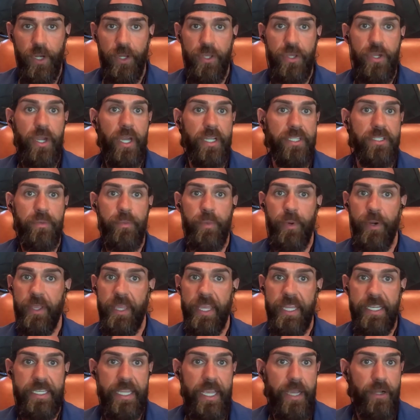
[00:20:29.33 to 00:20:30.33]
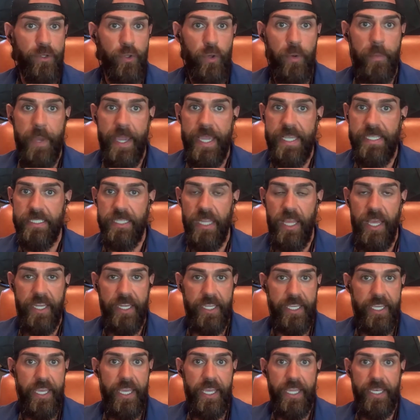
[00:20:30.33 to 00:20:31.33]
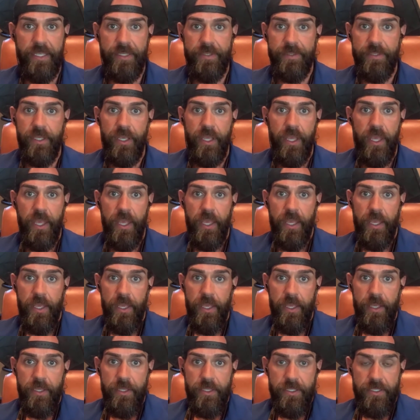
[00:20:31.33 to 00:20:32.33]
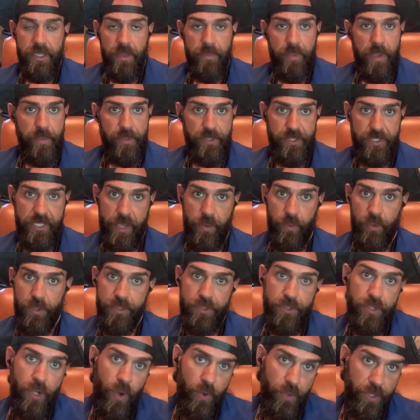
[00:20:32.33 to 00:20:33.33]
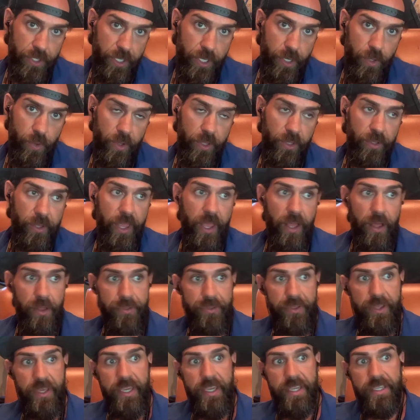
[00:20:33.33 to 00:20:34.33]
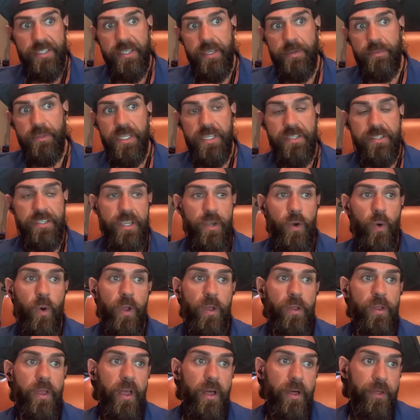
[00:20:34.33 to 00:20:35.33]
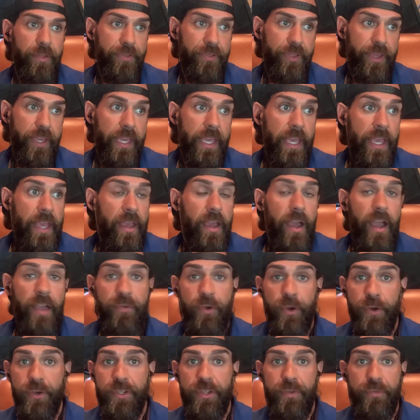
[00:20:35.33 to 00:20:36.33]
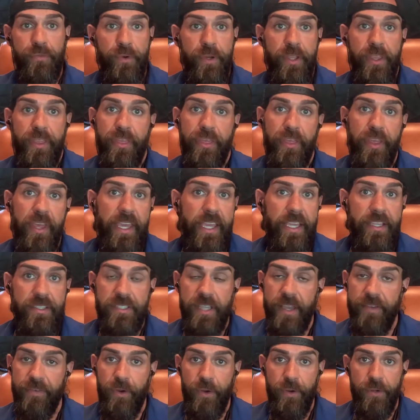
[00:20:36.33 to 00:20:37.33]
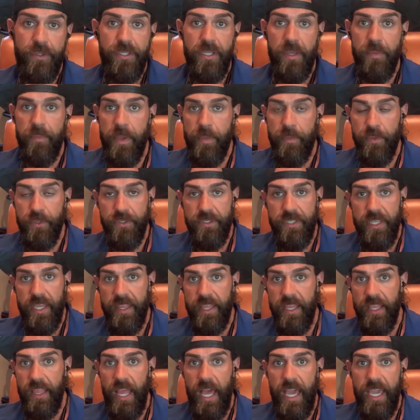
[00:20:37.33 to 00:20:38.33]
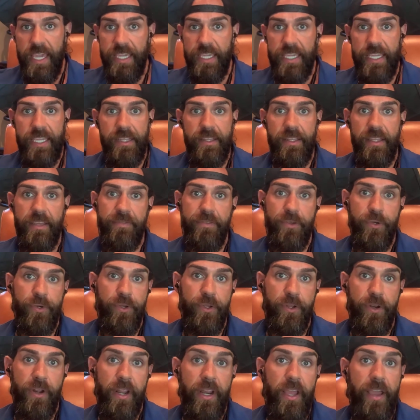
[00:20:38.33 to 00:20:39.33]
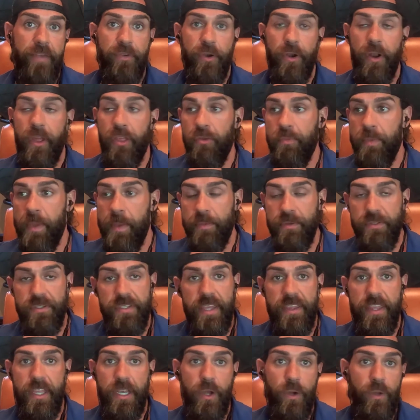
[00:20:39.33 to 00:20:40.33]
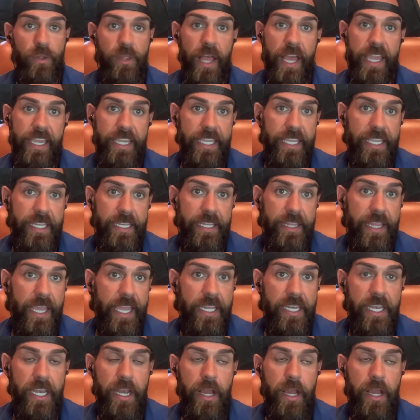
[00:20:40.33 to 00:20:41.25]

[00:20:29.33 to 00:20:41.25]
got to get down to a baseline again. Some people say, well, is coconut oil healthy? Is MTC oil healthy? I've heard differing things. I've heard some people say they like it and they feel good on it. I've heard other people say they don't like it and they